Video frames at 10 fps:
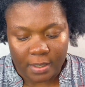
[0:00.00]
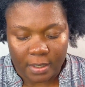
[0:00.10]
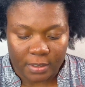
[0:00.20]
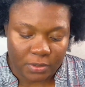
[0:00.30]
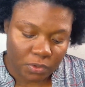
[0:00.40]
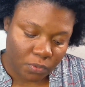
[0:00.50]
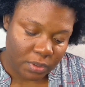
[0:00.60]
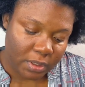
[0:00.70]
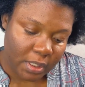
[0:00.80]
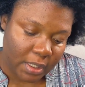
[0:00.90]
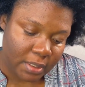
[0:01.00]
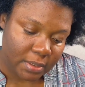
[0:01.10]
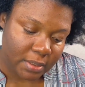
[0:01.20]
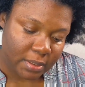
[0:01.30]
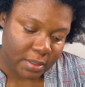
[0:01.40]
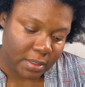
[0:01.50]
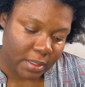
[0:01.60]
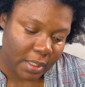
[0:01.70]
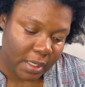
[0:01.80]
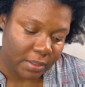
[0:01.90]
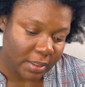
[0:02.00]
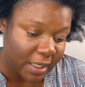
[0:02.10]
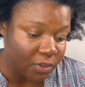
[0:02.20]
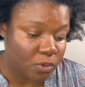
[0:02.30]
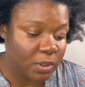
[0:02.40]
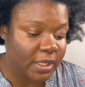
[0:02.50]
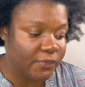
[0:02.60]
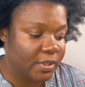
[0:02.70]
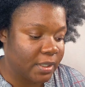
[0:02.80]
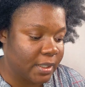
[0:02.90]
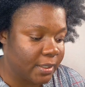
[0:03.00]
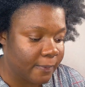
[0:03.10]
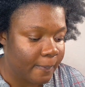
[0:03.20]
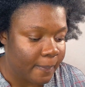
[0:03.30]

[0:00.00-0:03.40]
This one is, yeah, it has two leave-in in it,